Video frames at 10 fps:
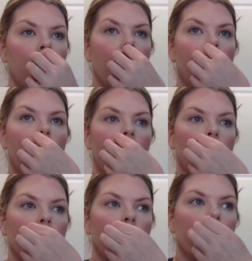
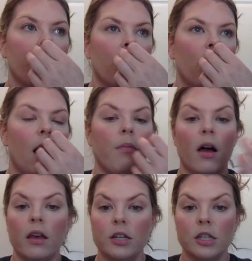I
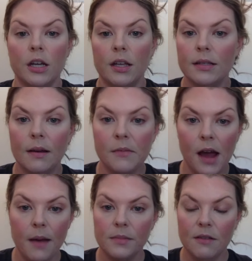probably should
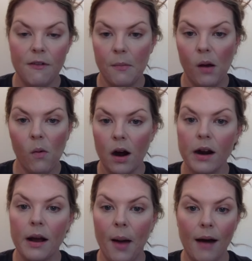sometimes if I'm at work.
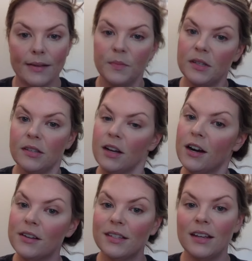I'm a hospice
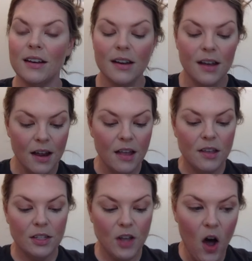nurse, and
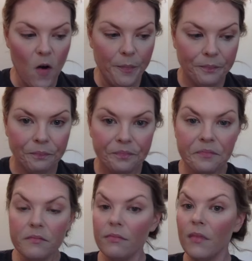so
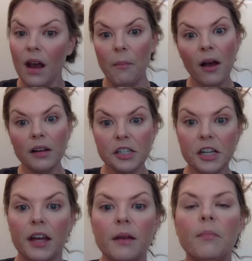I probably
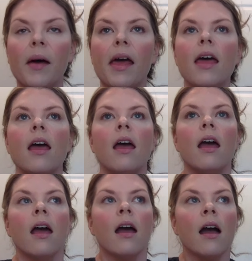should, but
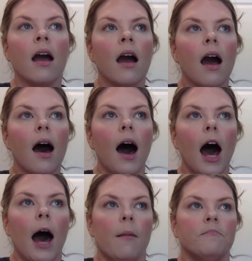
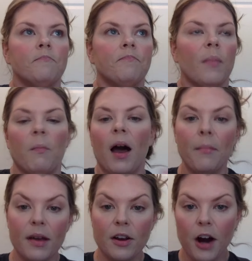I'm not a
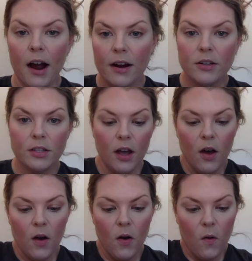big crier,
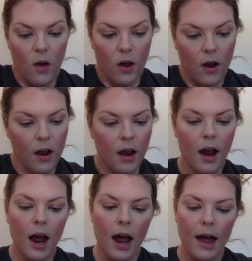so
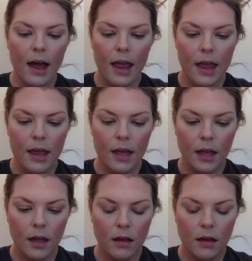I